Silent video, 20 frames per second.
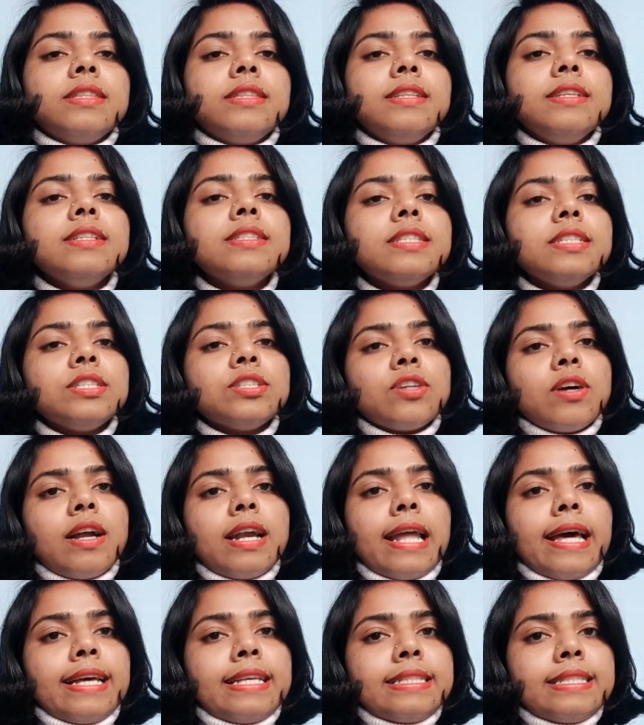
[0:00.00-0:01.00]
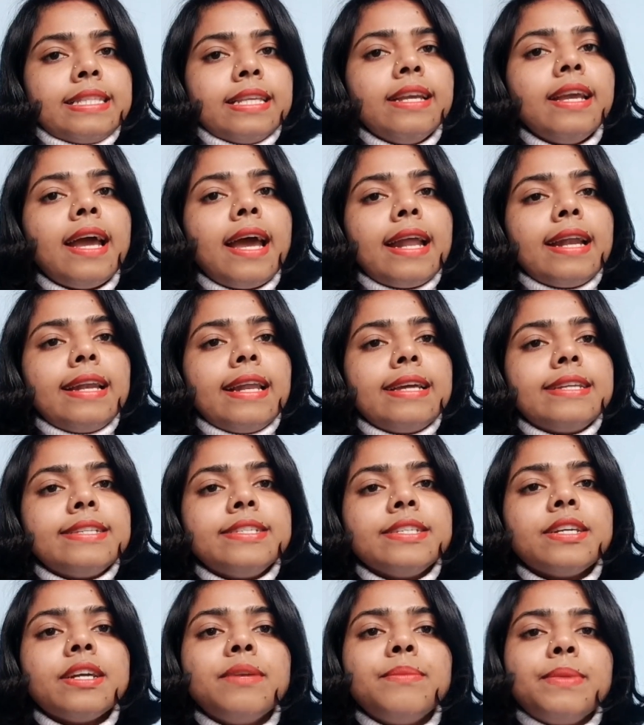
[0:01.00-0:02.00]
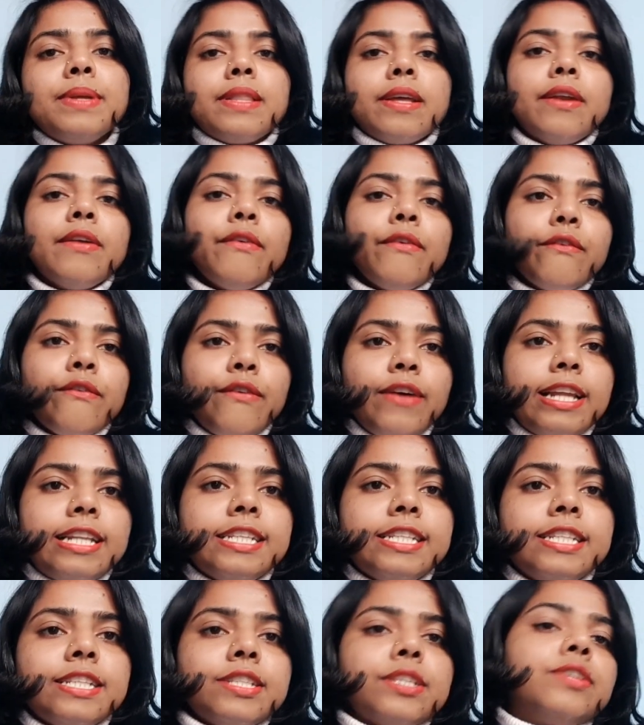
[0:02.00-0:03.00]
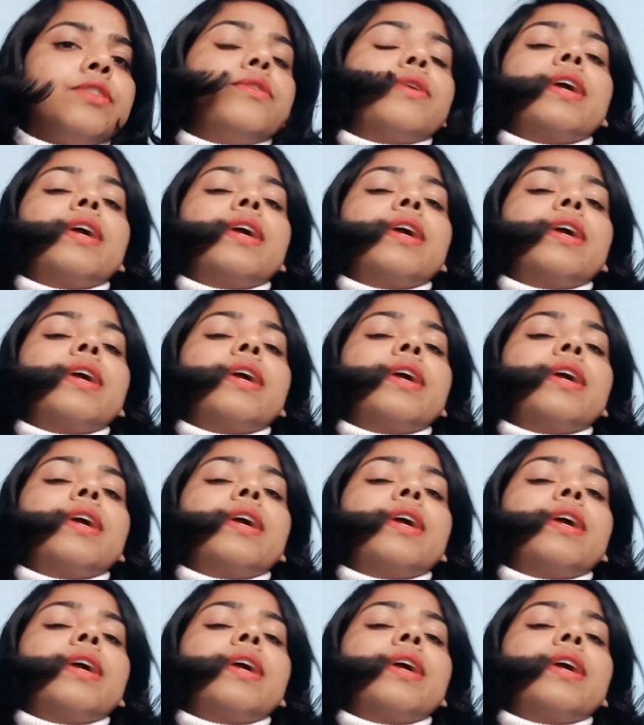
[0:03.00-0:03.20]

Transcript: This is called as the analytical method validation.